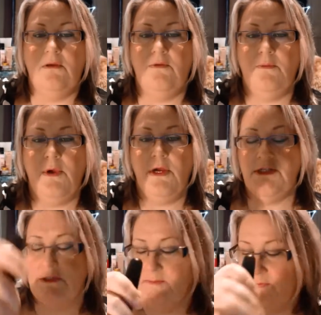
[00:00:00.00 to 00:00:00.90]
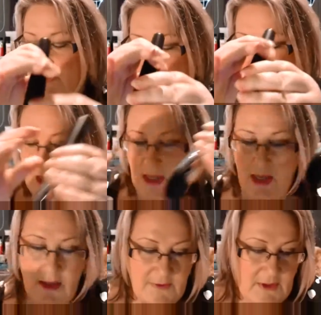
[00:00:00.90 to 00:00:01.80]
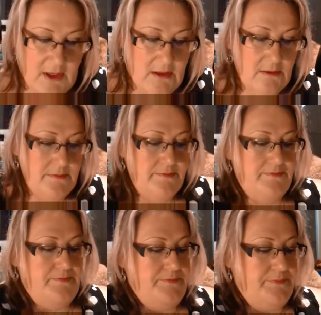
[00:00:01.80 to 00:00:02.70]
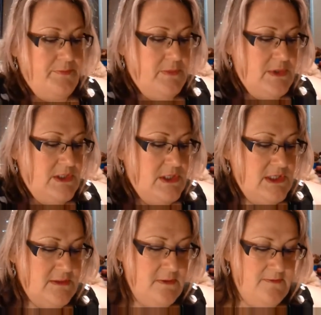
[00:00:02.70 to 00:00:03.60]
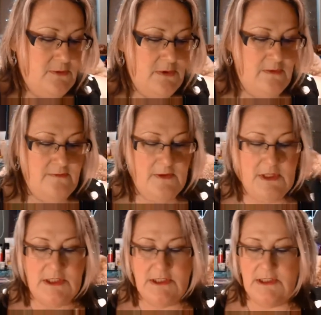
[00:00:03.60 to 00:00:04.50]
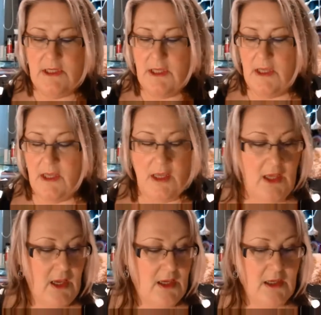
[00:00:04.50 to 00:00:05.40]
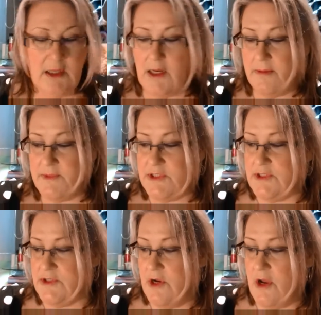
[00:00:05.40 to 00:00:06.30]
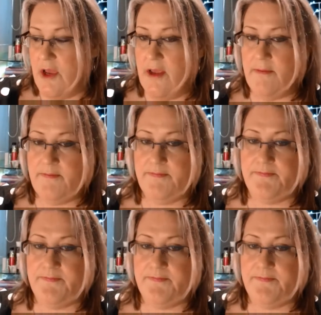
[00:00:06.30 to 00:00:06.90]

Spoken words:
of the brush. And then just before you're finished hanging it up to dry,